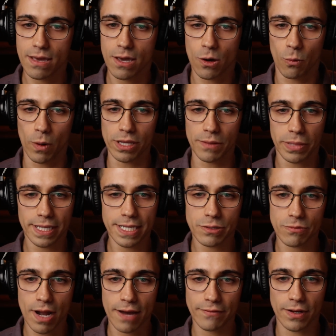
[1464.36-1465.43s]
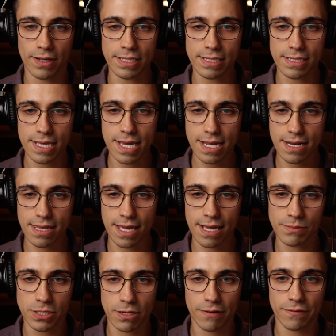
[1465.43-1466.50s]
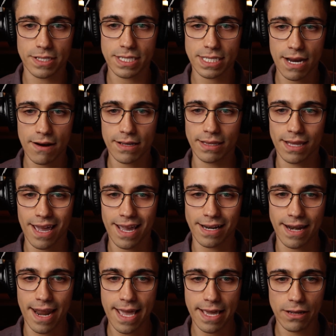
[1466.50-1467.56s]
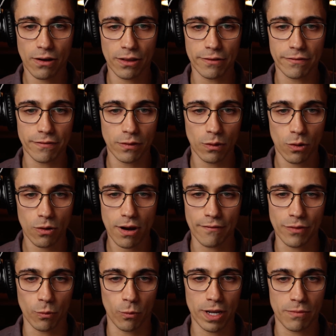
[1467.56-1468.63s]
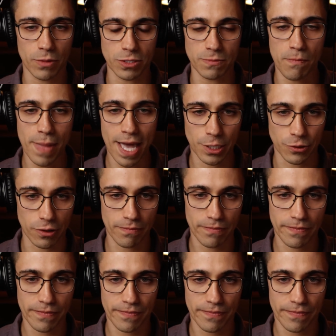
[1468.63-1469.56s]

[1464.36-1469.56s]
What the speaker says: When the police arrived on scene, they observed Sarah lying naked on the floor of the Widmer's bedroom.